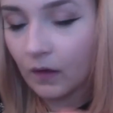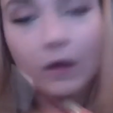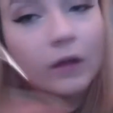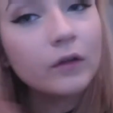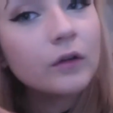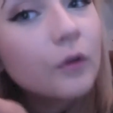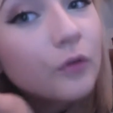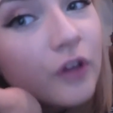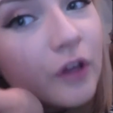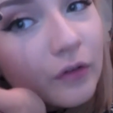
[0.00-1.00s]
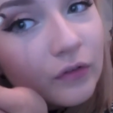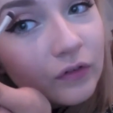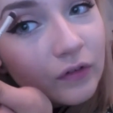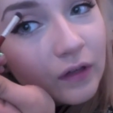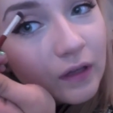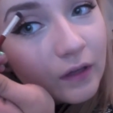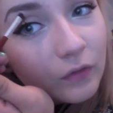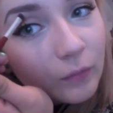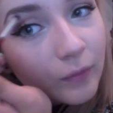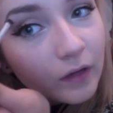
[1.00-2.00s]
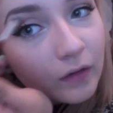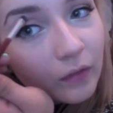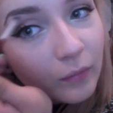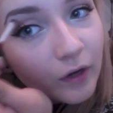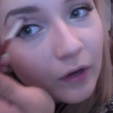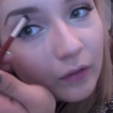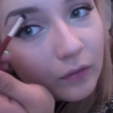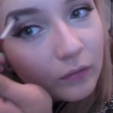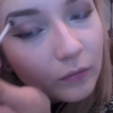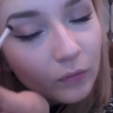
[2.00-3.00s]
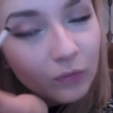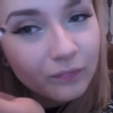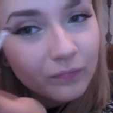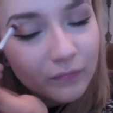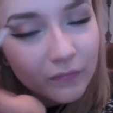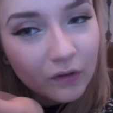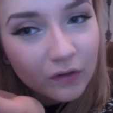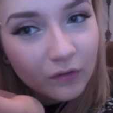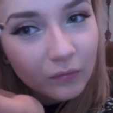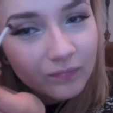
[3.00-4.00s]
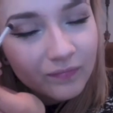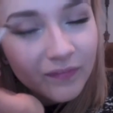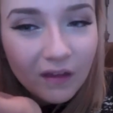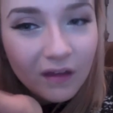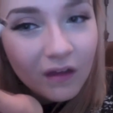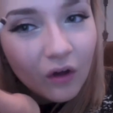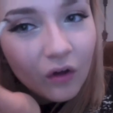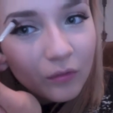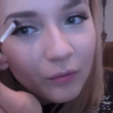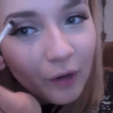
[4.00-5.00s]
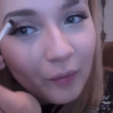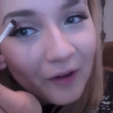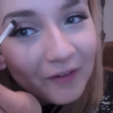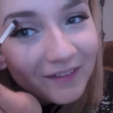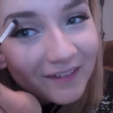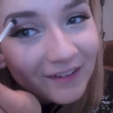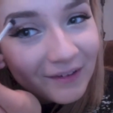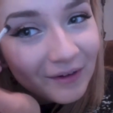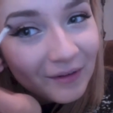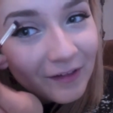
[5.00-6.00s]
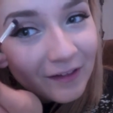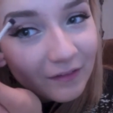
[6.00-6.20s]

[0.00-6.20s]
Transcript: And I'll also use just a little bit under the brow. Well, not under, on the brow bone, you know what I mean.